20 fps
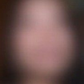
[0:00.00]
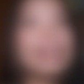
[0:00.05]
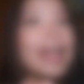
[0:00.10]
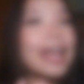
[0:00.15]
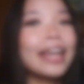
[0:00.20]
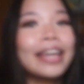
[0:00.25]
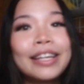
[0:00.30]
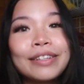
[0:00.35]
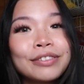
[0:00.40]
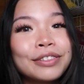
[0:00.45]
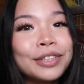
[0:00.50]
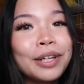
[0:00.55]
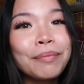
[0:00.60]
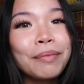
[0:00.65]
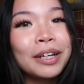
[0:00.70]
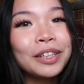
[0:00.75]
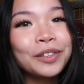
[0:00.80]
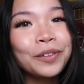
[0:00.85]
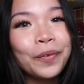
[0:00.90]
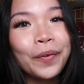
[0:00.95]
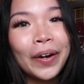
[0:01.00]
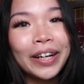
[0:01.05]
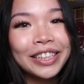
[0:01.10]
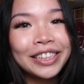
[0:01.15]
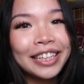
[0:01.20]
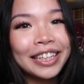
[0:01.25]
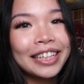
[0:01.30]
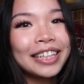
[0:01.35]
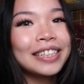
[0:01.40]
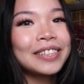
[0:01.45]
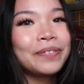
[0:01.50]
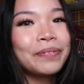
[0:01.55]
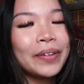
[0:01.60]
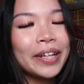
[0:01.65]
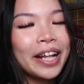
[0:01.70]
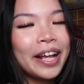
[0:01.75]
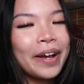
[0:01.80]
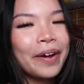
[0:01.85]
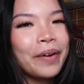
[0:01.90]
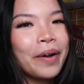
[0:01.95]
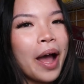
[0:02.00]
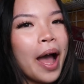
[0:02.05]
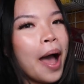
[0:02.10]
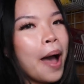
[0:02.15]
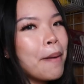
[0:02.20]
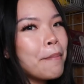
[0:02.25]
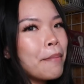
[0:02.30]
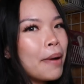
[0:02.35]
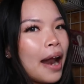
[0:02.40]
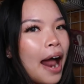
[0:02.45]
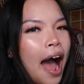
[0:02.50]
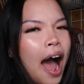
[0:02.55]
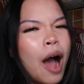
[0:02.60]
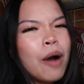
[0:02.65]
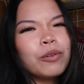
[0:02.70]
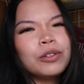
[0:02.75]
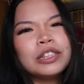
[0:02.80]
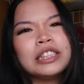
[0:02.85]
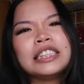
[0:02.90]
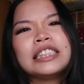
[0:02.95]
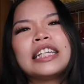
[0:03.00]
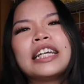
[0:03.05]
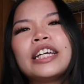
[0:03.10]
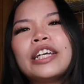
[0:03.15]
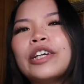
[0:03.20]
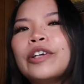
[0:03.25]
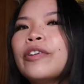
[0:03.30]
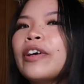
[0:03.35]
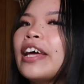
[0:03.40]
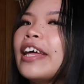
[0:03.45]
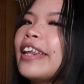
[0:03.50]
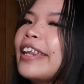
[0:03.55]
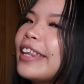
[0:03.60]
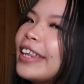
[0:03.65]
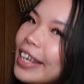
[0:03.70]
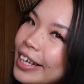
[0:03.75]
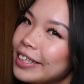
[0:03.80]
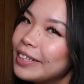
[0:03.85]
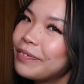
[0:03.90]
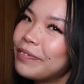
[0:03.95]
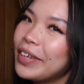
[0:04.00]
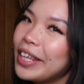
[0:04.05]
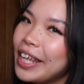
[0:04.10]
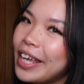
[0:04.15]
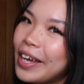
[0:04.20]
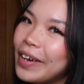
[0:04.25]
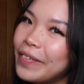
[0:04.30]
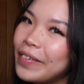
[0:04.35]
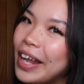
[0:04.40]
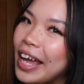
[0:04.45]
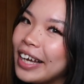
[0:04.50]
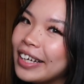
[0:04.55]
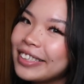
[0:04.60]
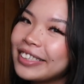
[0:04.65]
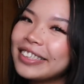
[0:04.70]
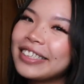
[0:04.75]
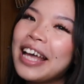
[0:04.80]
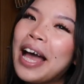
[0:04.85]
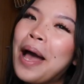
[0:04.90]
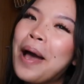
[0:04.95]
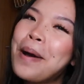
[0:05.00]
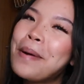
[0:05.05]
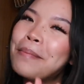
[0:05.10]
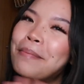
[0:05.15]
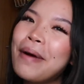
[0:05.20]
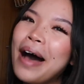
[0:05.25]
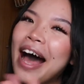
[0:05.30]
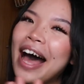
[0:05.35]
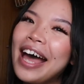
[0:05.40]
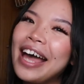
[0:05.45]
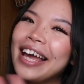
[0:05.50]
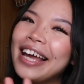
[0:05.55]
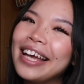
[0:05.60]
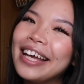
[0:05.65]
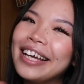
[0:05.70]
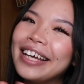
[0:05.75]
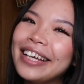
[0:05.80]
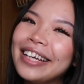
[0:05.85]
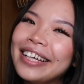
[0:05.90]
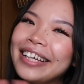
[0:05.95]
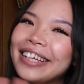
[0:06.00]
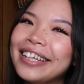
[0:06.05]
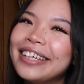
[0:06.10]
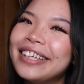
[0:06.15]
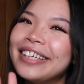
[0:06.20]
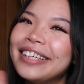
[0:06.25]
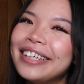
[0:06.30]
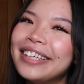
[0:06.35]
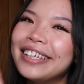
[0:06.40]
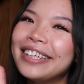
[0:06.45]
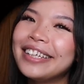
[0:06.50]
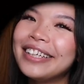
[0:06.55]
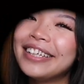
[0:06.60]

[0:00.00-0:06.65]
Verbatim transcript: Thank you so much for watching this video. I will see you in this video next. Bye!